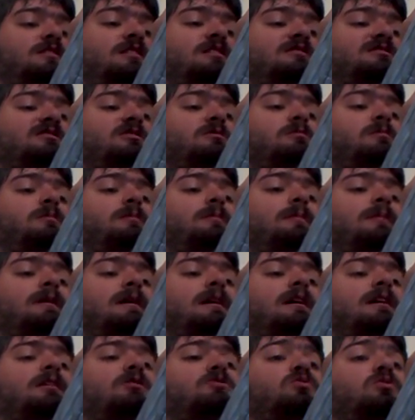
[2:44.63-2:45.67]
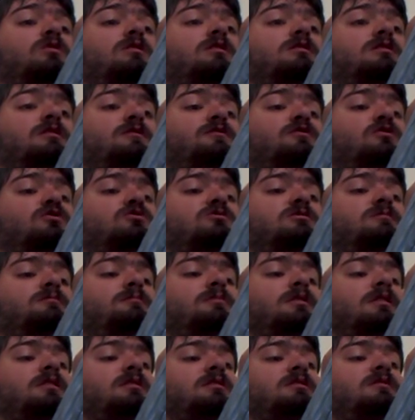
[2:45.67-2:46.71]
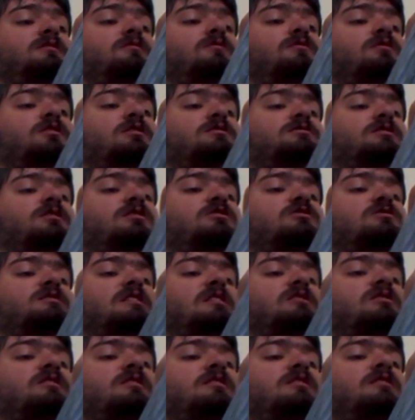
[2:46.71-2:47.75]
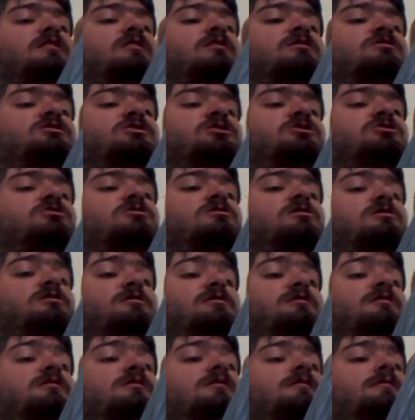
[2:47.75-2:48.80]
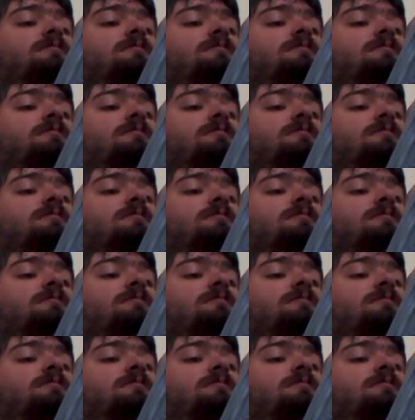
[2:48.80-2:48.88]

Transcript: As they began twirling the frozen pond, Fluttershy looked down at it unsurely.